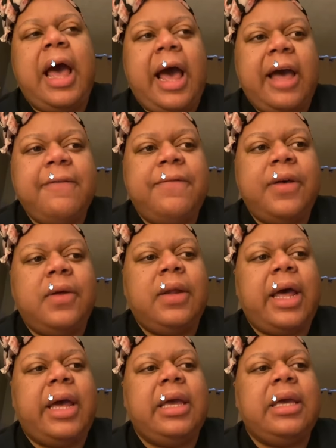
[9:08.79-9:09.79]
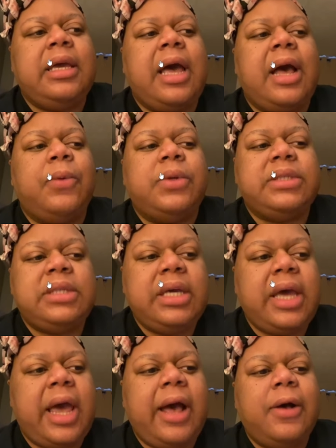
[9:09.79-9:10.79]
I felt like I would
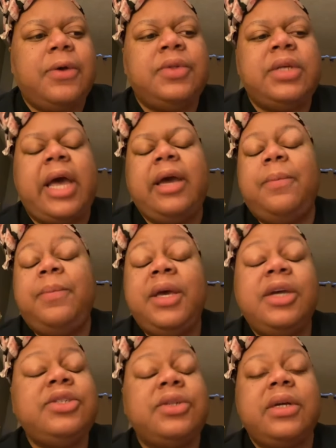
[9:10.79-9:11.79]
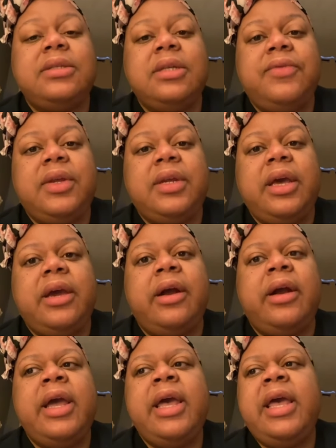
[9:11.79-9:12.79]
see a house, I could picture us living
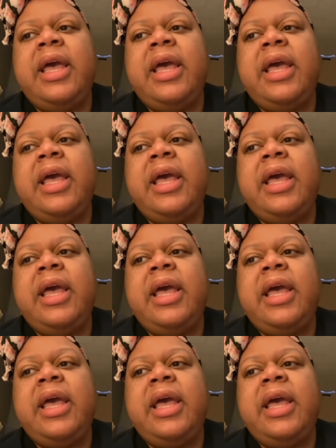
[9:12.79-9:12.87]
there,